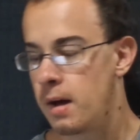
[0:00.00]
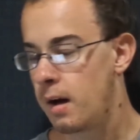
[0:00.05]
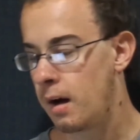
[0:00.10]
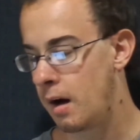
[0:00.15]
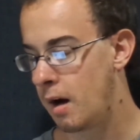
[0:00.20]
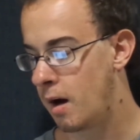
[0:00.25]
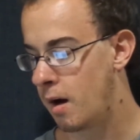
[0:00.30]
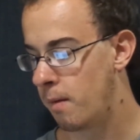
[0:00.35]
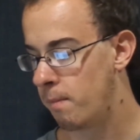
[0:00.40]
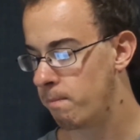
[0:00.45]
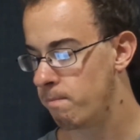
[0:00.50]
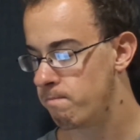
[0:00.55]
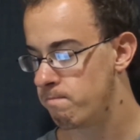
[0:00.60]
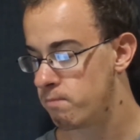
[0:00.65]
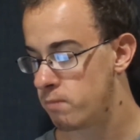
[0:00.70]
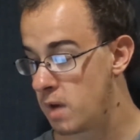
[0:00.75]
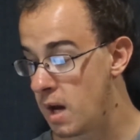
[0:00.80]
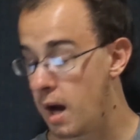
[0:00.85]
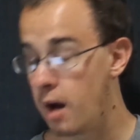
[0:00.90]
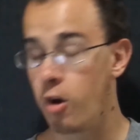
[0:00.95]
Um,
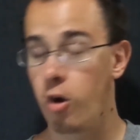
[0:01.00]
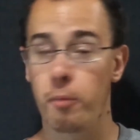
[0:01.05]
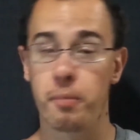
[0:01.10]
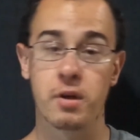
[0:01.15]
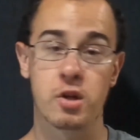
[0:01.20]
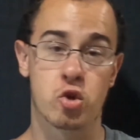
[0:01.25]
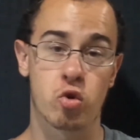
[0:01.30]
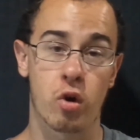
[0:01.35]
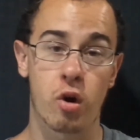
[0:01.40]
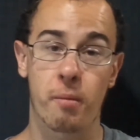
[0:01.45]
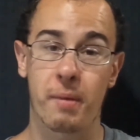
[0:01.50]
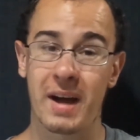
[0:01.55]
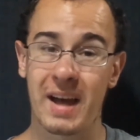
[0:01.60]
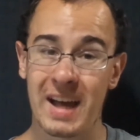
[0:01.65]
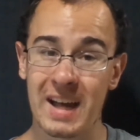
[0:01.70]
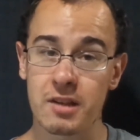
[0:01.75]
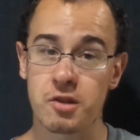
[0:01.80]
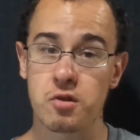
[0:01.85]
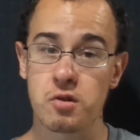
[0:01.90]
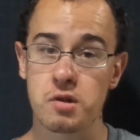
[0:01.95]
yeah, I hope you enjoyed all my
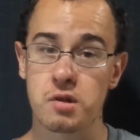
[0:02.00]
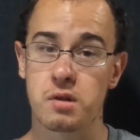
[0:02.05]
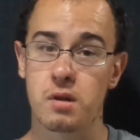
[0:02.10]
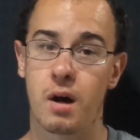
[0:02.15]
answers.